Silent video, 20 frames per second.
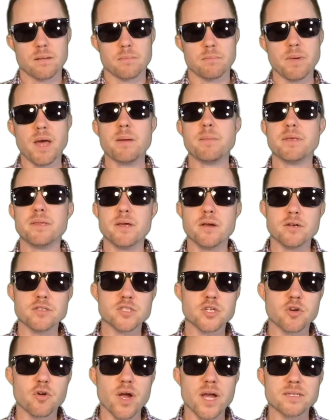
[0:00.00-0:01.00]
Maybe there is
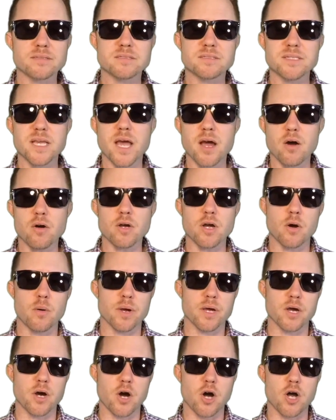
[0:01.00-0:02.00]
a great sale
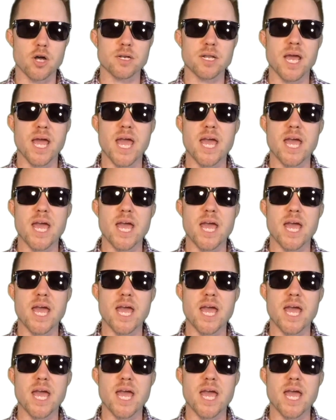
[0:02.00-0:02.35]
going on